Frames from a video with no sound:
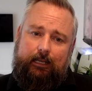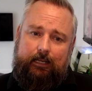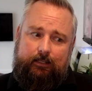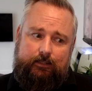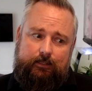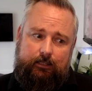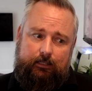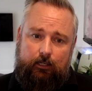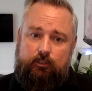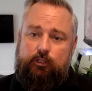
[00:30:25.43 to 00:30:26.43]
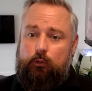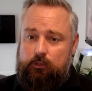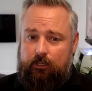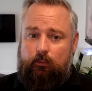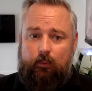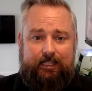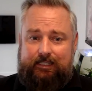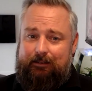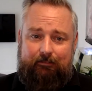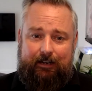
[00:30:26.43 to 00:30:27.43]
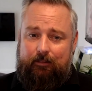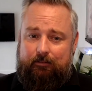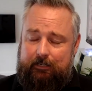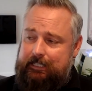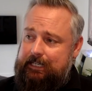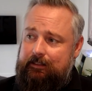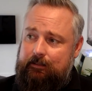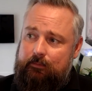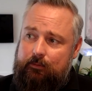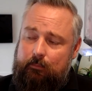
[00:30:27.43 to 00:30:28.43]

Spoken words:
and tools like WhereScape Red and 3D,